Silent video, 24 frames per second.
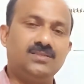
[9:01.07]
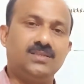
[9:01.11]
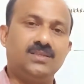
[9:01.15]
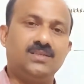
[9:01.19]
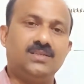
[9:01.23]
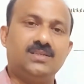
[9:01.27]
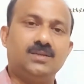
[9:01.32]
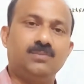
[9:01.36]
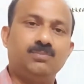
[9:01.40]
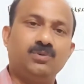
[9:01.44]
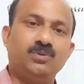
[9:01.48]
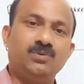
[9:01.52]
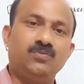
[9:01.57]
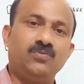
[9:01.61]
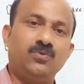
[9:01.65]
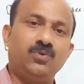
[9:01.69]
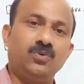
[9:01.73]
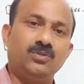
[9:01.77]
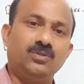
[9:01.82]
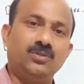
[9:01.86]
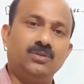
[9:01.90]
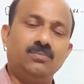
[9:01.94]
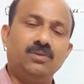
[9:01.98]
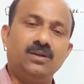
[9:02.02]
setup
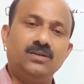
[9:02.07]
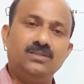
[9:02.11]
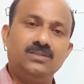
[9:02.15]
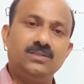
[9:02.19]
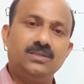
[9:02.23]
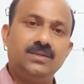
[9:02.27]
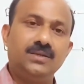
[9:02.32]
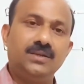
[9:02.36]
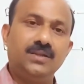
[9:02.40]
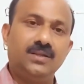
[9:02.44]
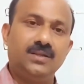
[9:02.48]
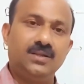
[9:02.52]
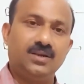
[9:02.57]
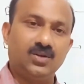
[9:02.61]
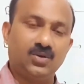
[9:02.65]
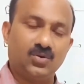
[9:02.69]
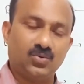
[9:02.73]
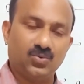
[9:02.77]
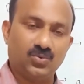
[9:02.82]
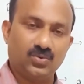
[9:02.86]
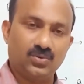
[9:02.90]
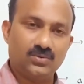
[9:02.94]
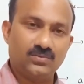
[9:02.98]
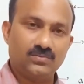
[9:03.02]
for the budgetary
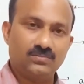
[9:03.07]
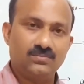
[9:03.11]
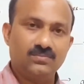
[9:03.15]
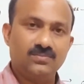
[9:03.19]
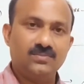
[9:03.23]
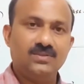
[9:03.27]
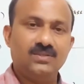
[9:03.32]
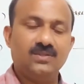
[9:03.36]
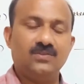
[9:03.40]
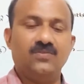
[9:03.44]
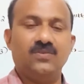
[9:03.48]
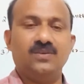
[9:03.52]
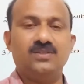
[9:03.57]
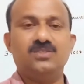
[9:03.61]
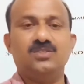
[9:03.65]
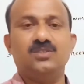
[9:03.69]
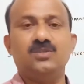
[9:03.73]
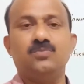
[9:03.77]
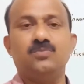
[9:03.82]
control. The first